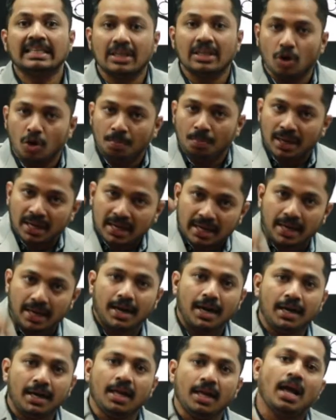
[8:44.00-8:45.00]
there will be a
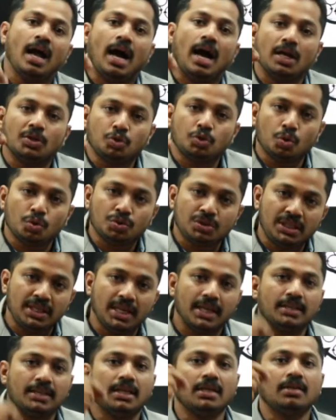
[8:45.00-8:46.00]
current
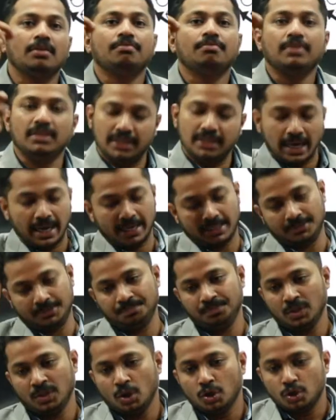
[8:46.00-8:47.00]
associated with that.
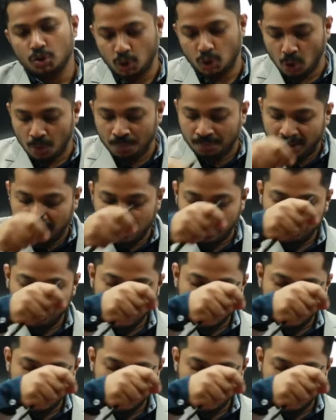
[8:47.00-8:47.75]
So if